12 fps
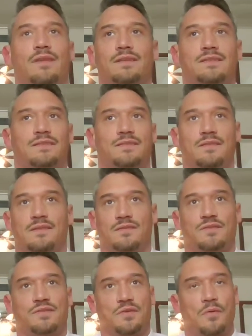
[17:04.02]
this
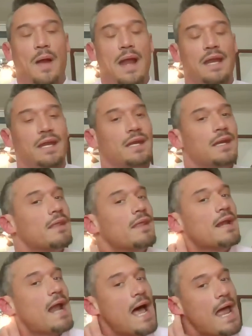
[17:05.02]
serenity
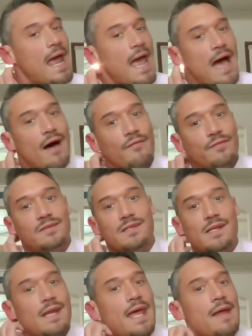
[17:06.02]
that I have
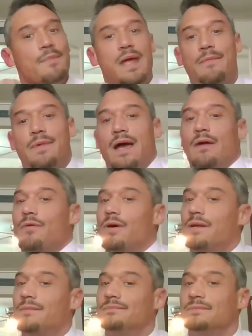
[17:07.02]
today. Maybe I
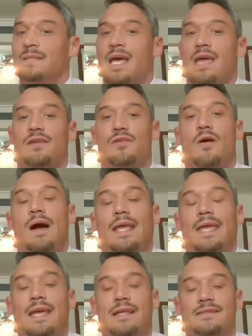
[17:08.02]
would. I
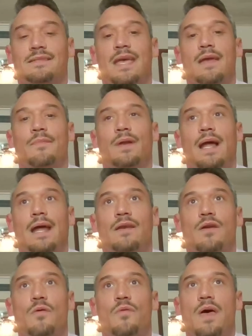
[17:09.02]
can't say, but I
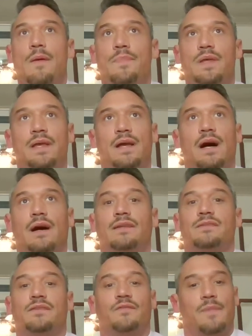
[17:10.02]
know that
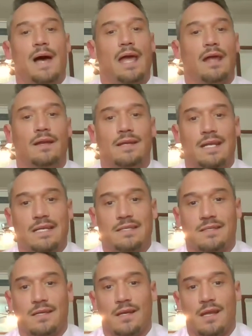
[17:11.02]
because of my
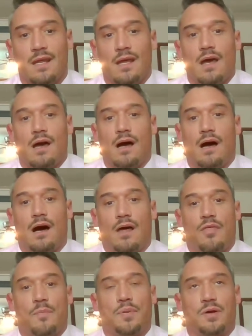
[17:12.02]
addiction,
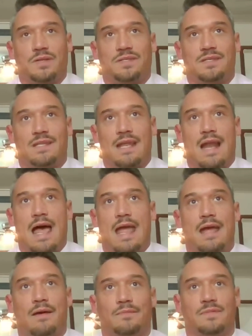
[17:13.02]
the person that I
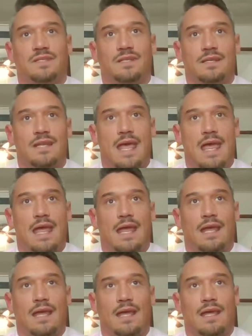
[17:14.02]
am
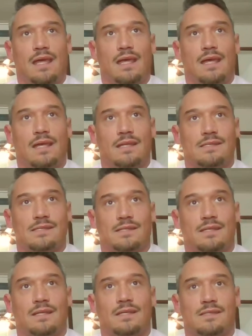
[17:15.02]
today is
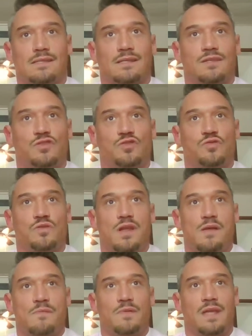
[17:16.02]

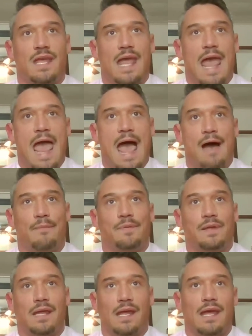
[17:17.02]
extremely
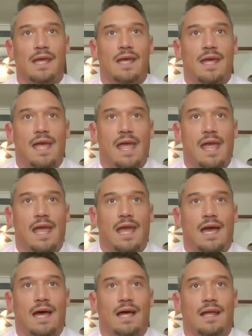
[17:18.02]
happy,
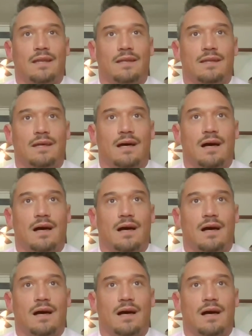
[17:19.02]
and